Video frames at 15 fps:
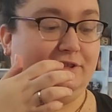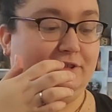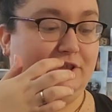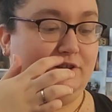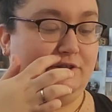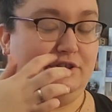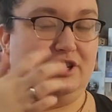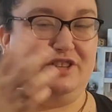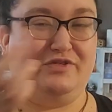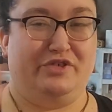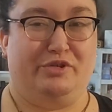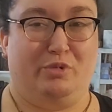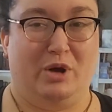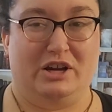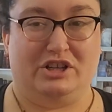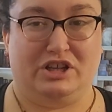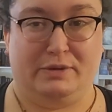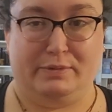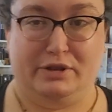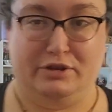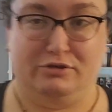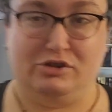just for watch time
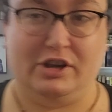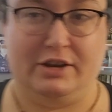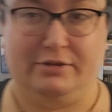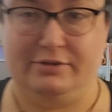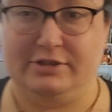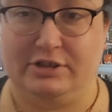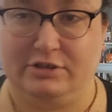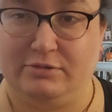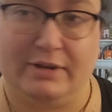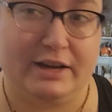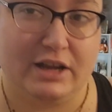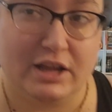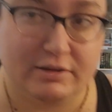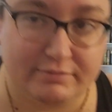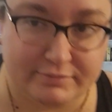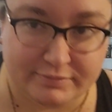on their channels. Why not?